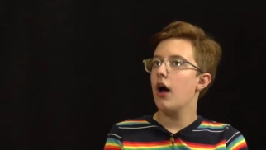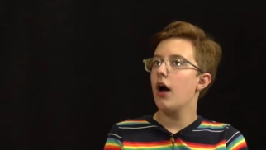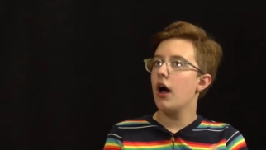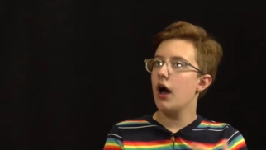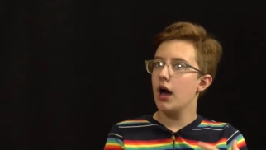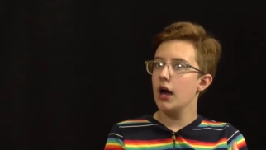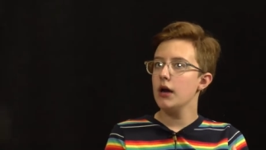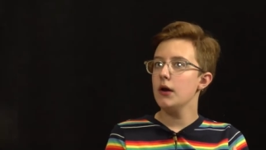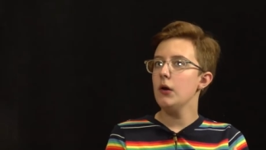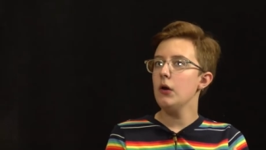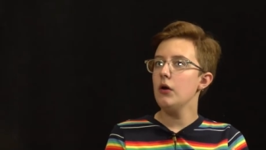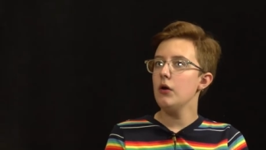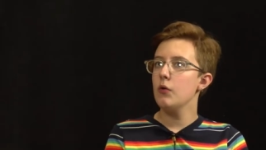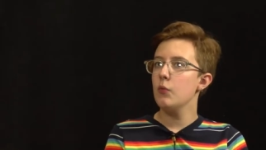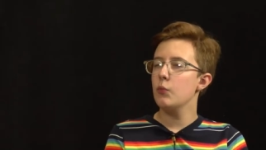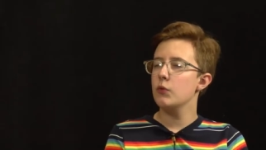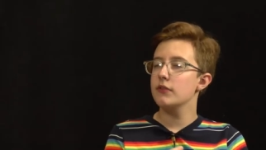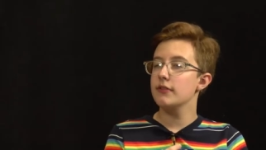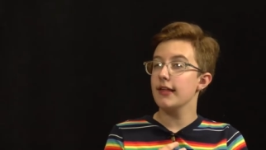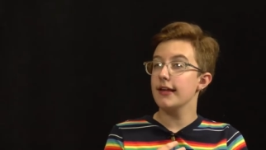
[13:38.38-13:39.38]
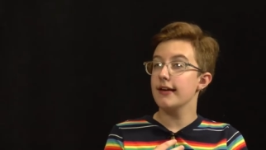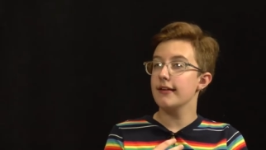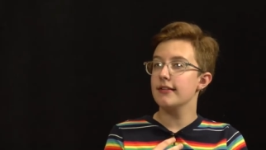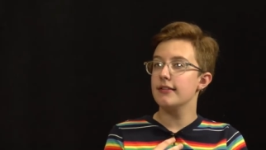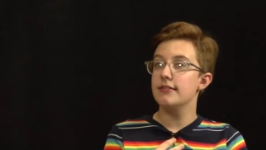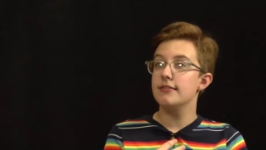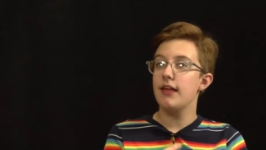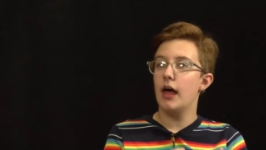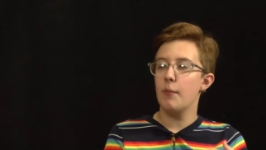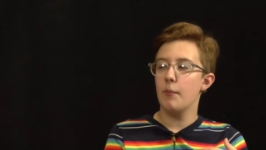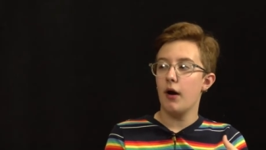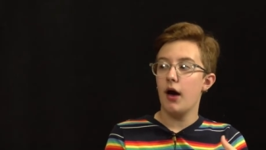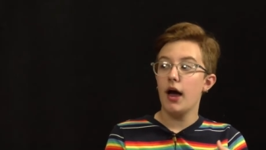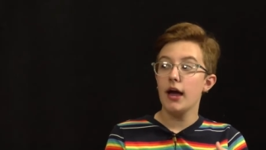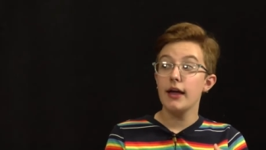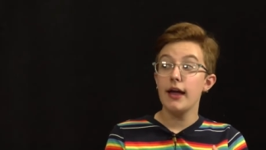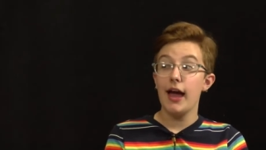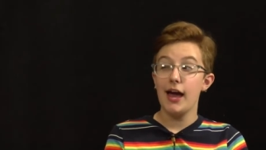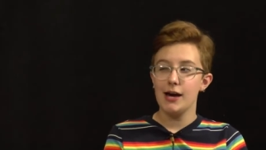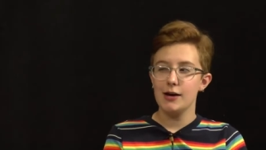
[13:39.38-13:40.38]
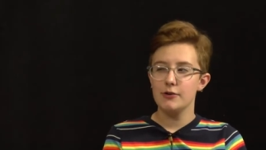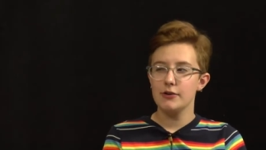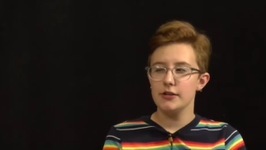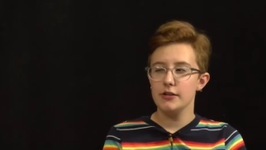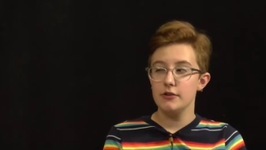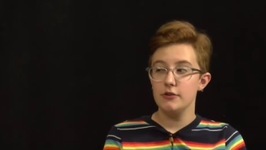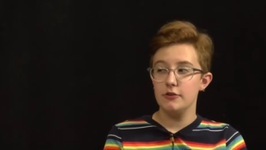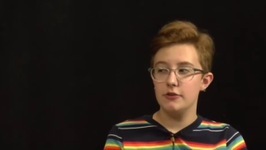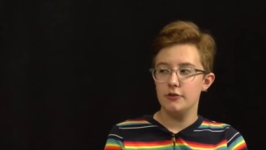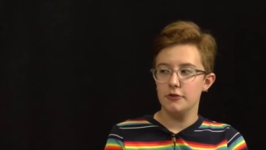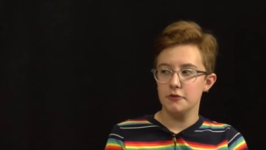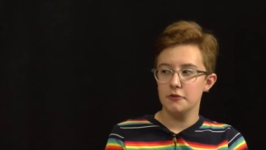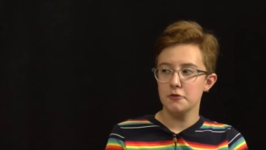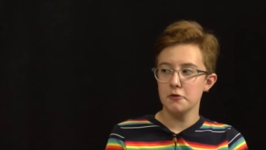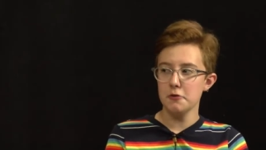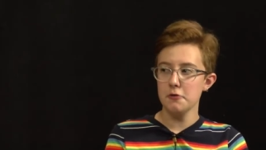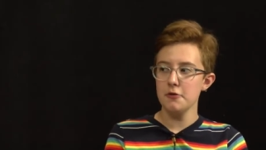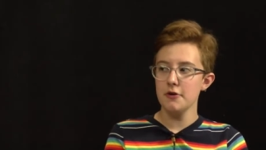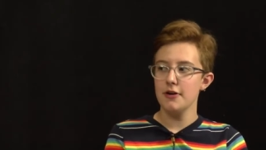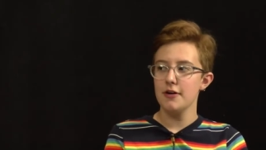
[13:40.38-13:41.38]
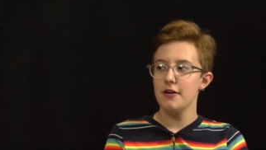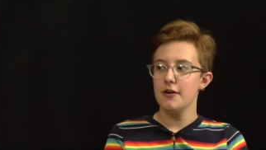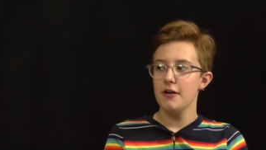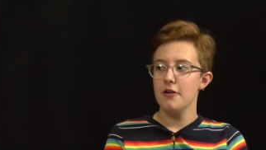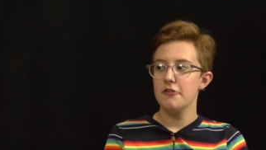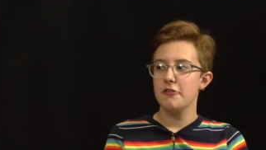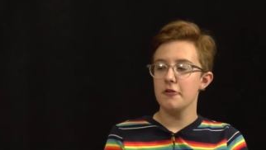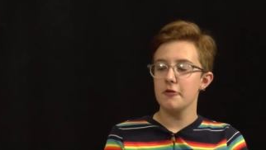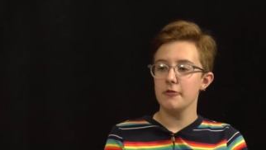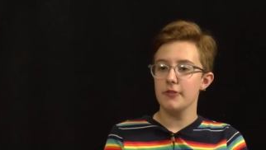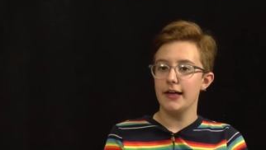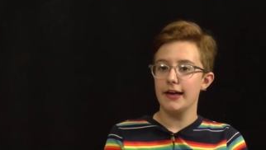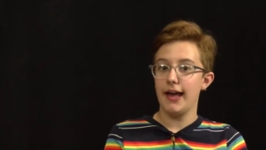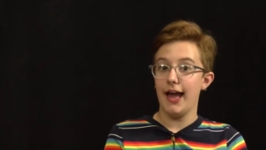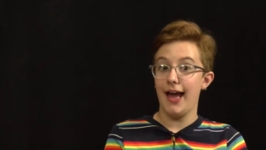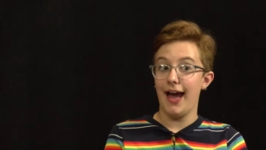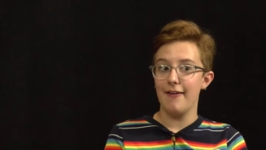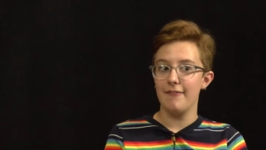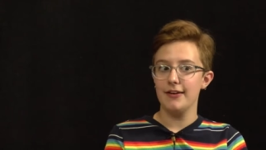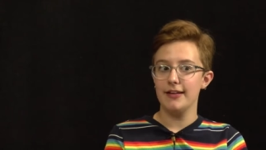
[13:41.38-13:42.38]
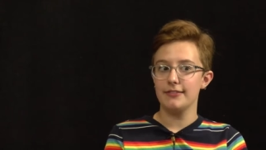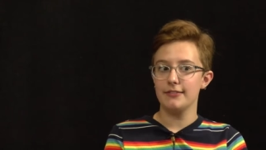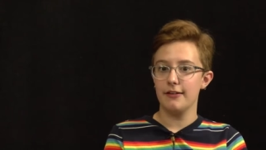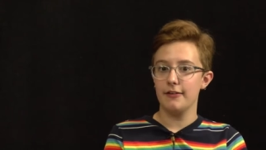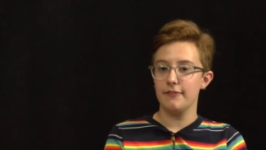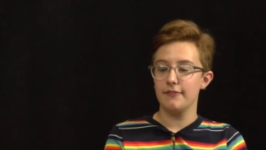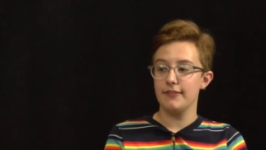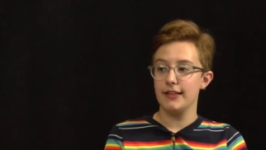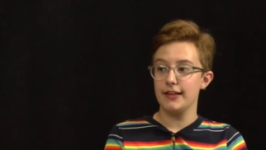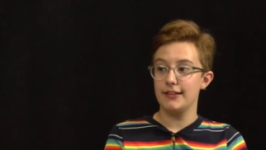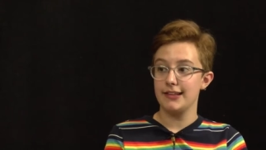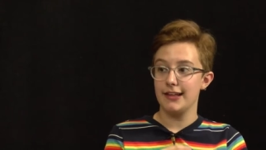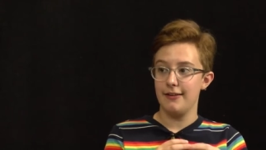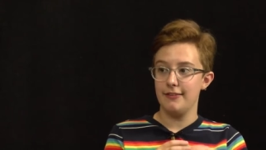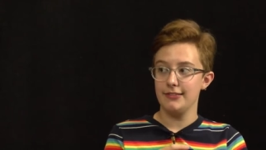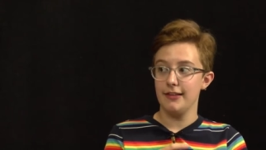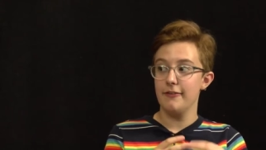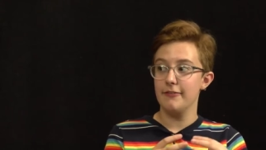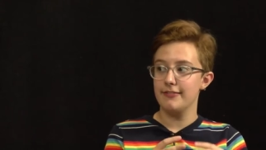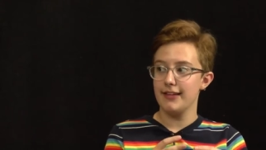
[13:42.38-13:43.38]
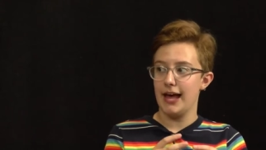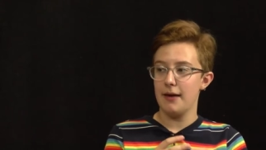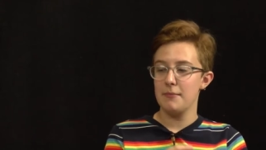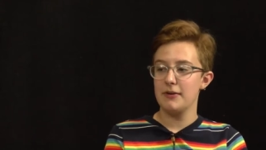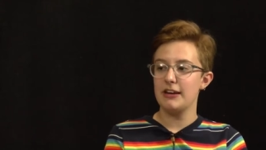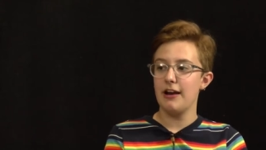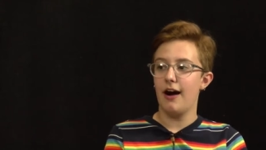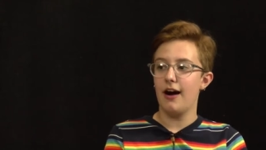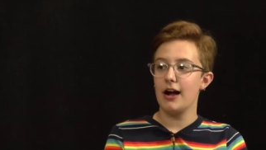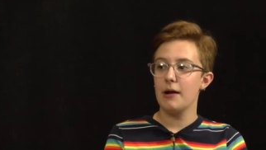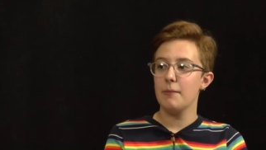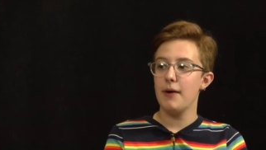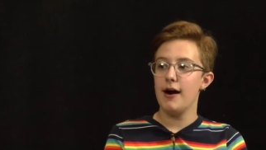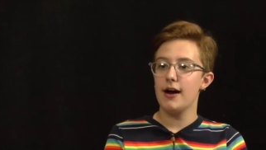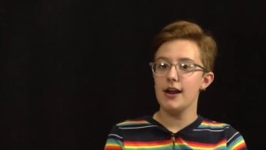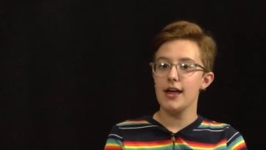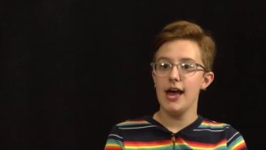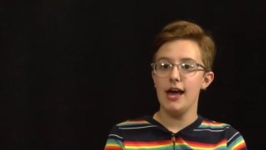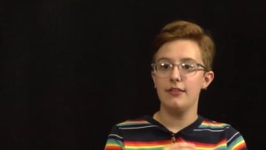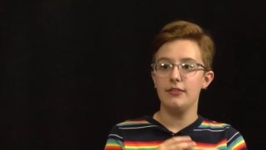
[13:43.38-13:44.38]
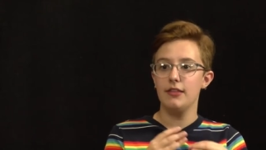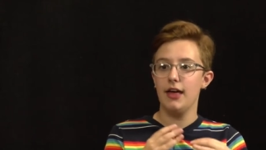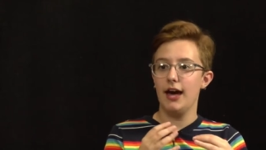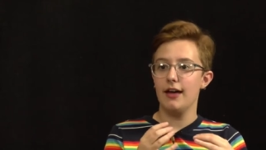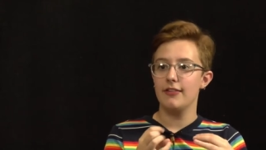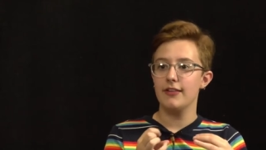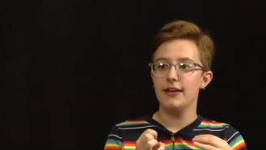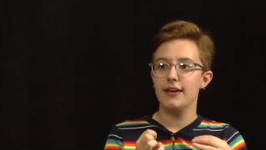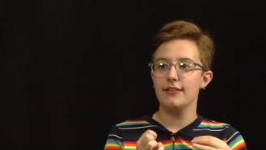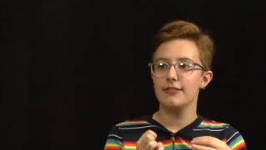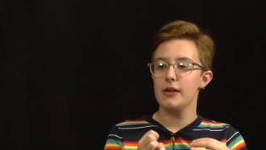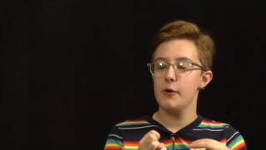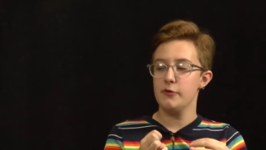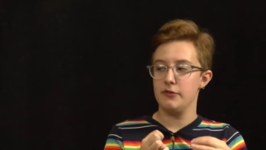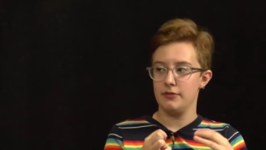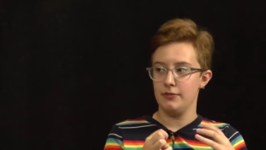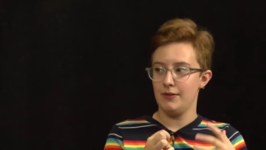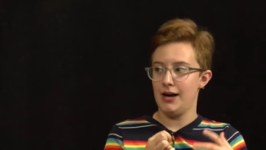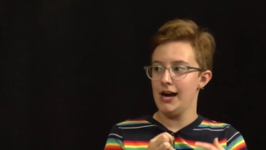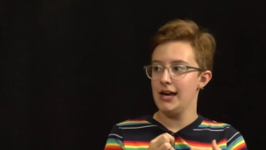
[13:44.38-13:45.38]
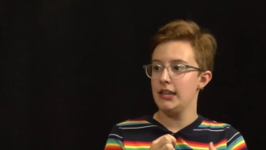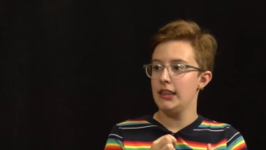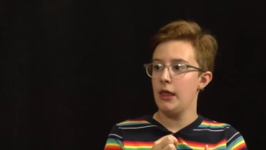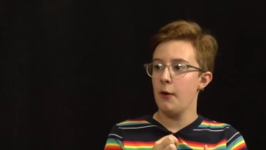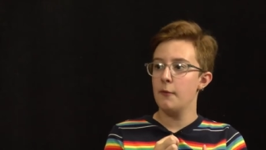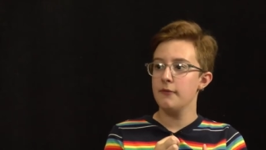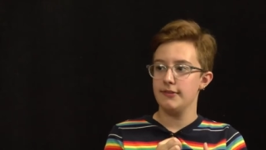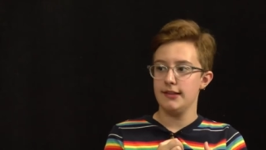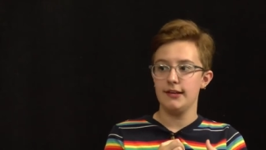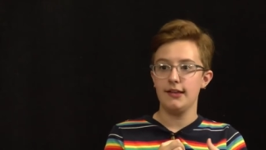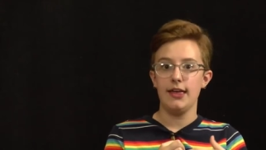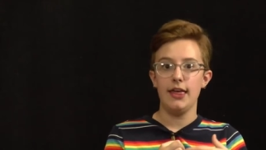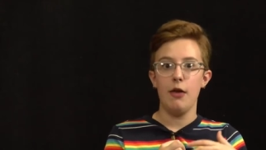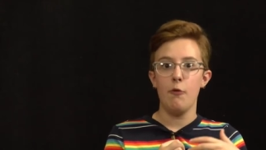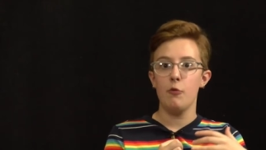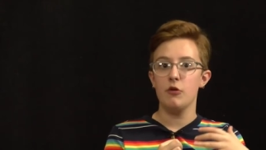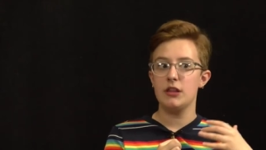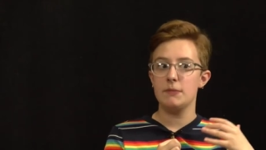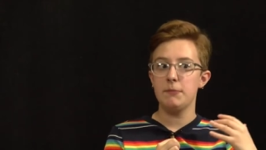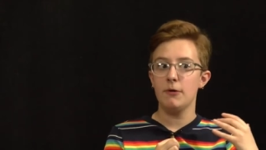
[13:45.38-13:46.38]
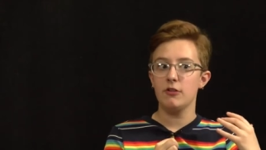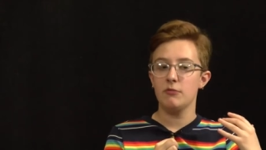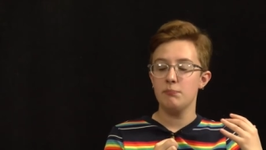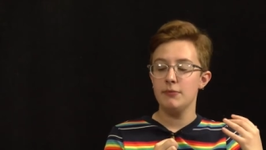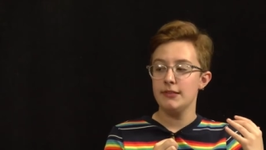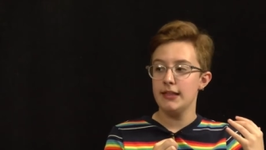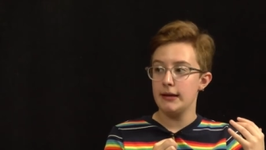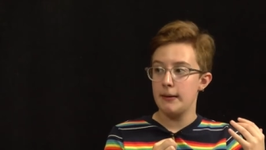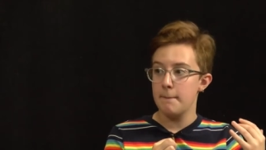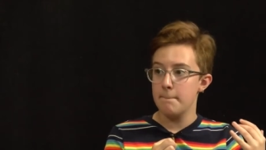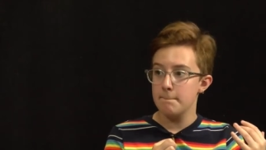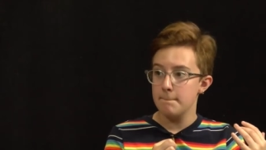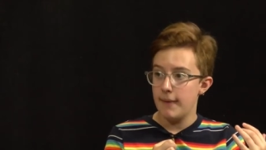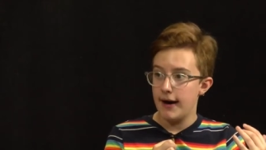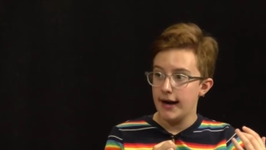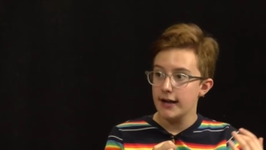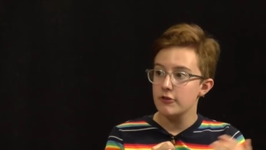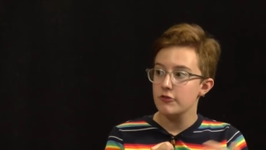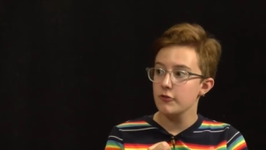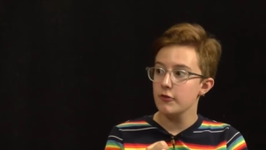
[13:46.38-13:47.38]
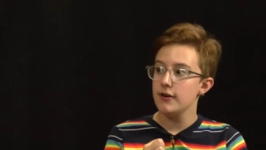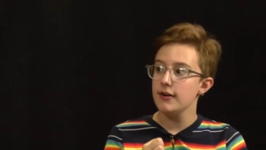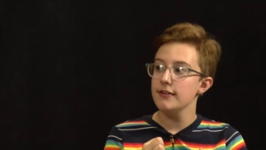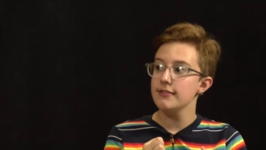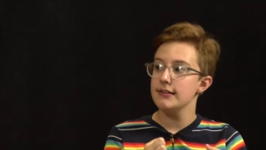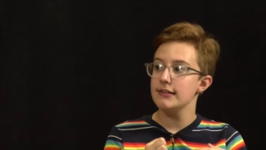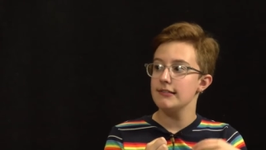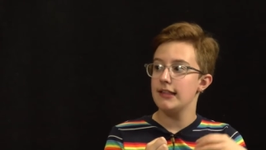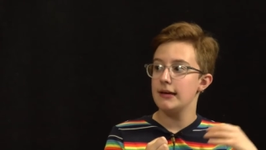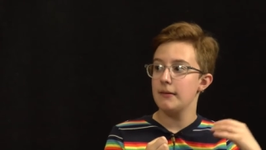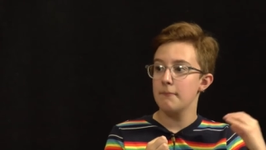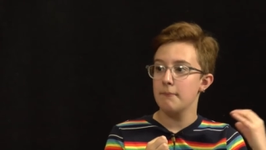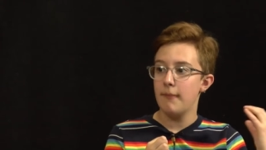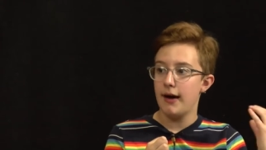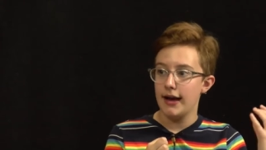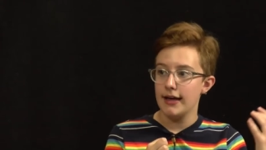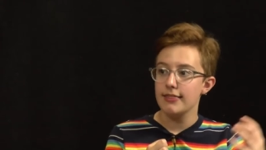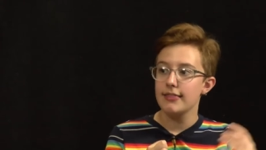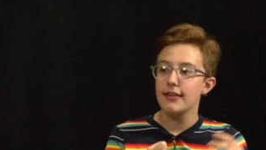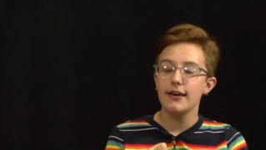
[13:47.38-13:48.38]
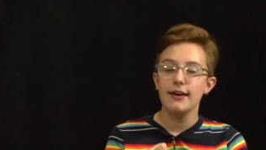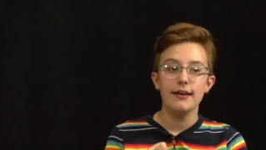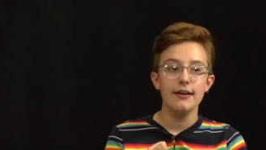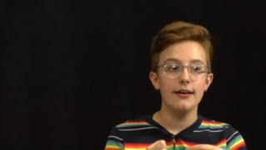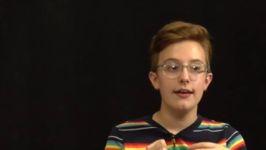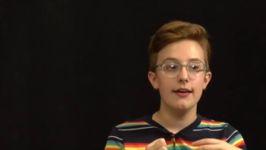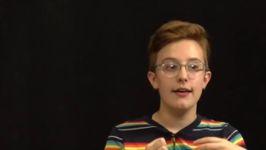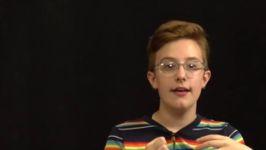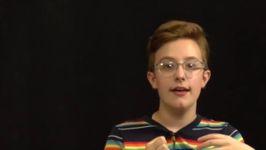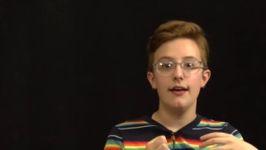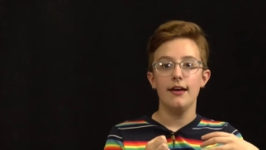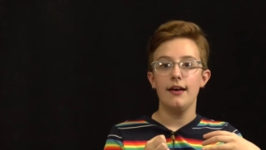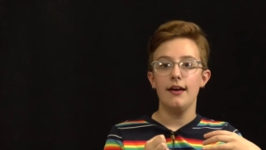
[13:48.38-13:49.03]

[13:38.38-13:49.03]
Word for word: I was like semi outed too. So like having love like love Simon talk about it, and I think there was a line that was like it was supposed to be like my choice and like my thing. Yeah.